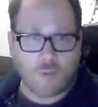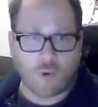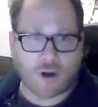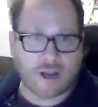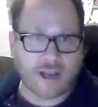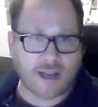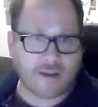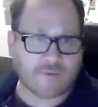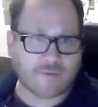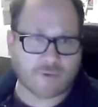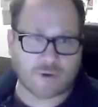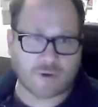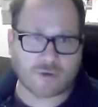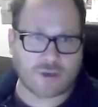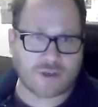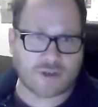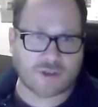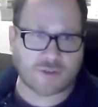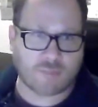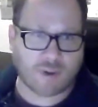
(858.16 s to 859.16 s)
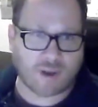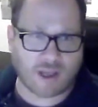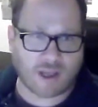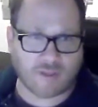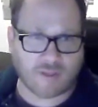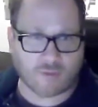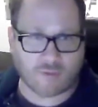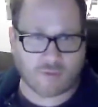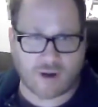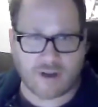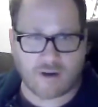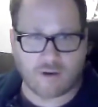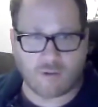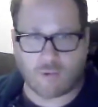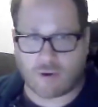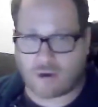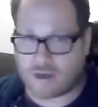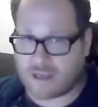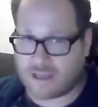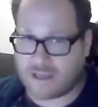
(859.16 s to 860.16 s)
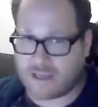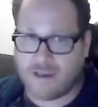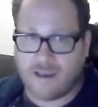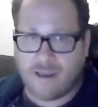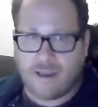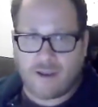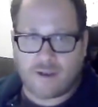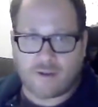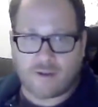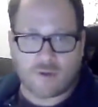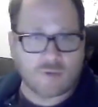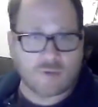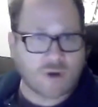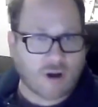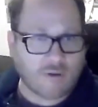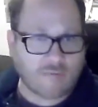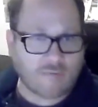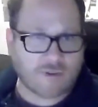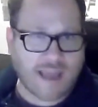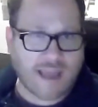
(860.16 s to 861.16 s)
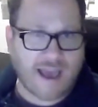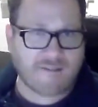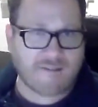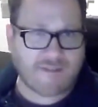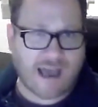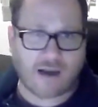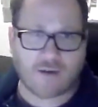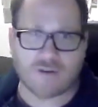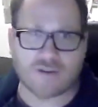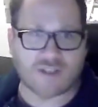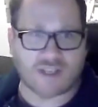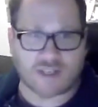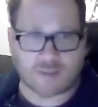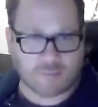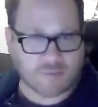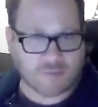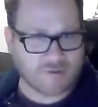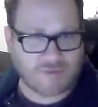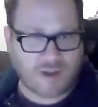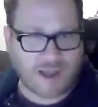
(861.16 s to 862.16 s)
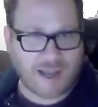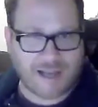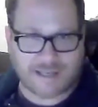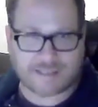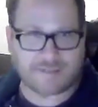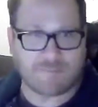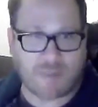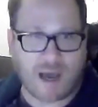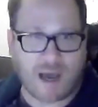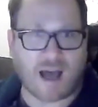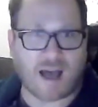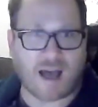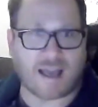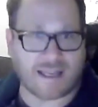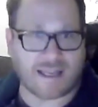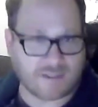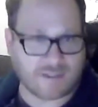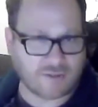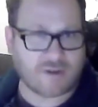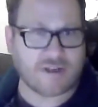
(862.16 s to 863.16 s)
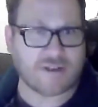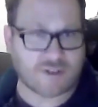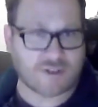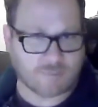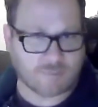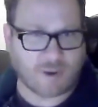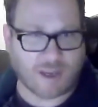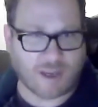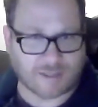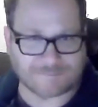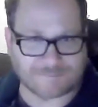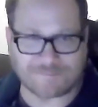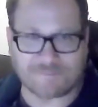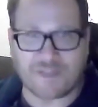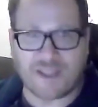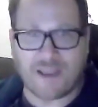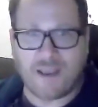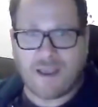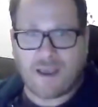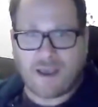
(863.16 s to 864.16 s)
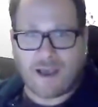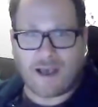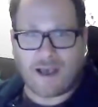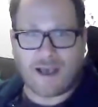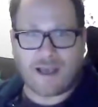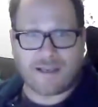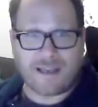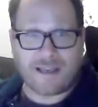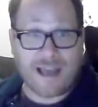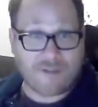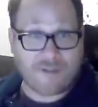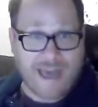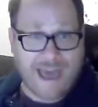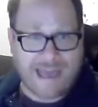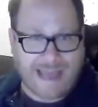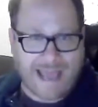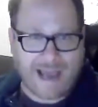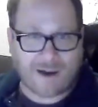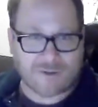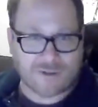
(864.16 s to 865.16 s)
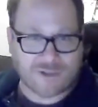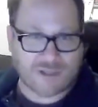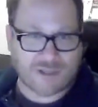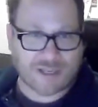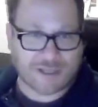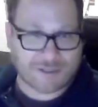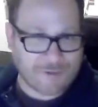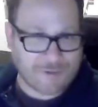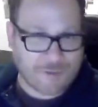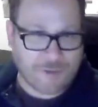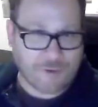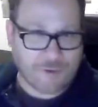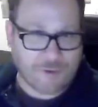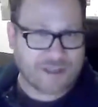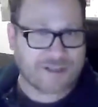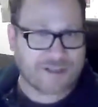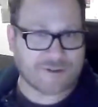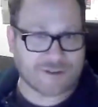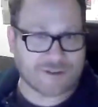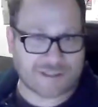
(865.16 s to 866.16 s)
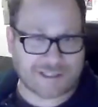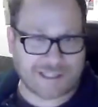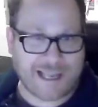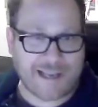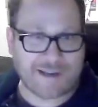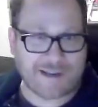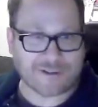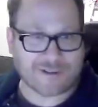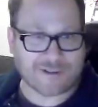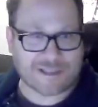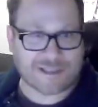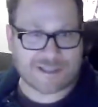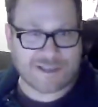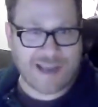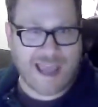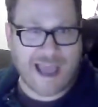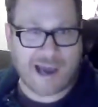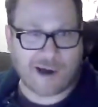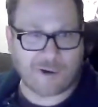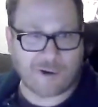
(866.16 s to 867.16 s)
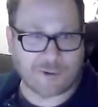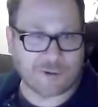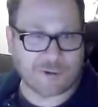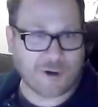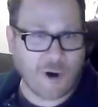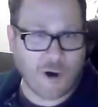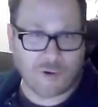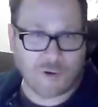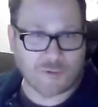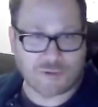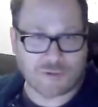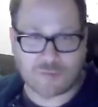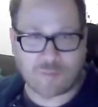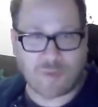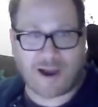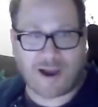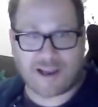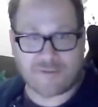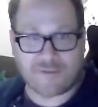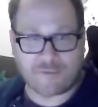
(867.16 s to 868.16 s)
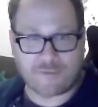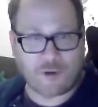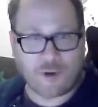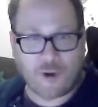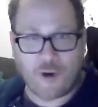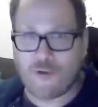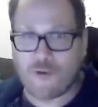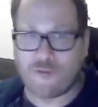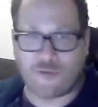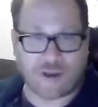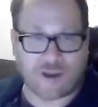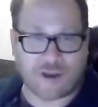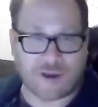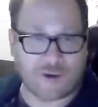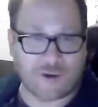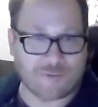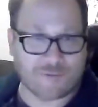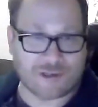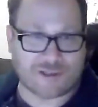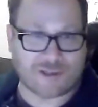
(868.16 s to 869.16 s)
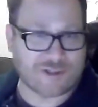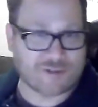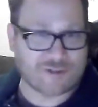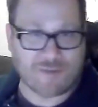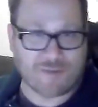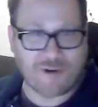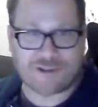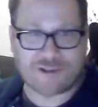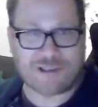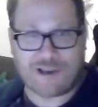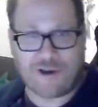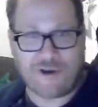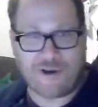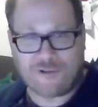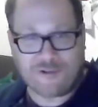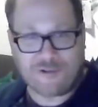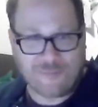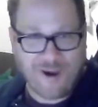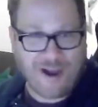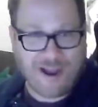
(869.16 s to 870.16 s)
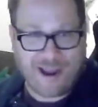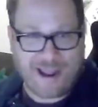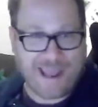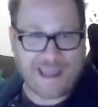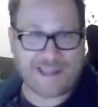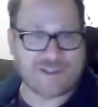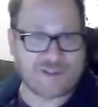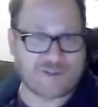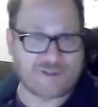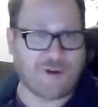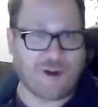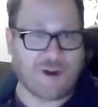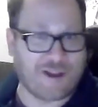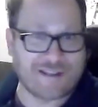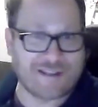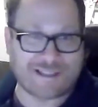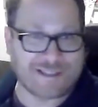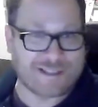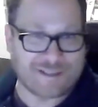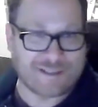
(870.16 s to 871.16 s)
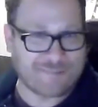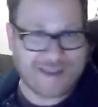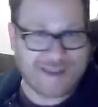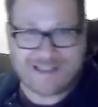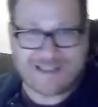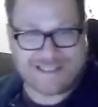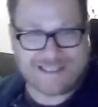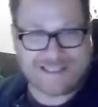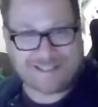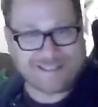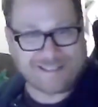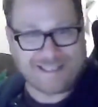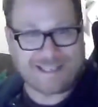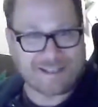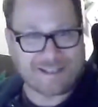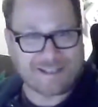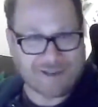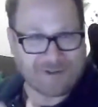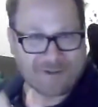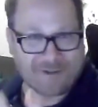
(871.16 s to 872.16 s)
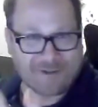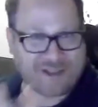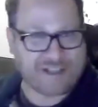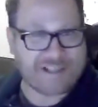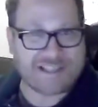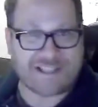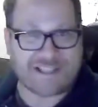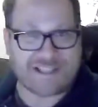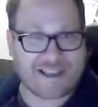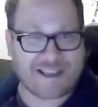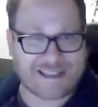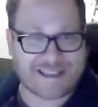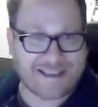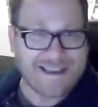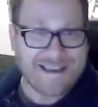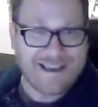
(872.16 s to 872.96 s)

working for Deutsche Bahn, the railway, you would often have housing provided by Deutsche Bahn. Now that housing 30 years later is now owned by Vonovia, which is mostly owned by hedge funds and is basically, just like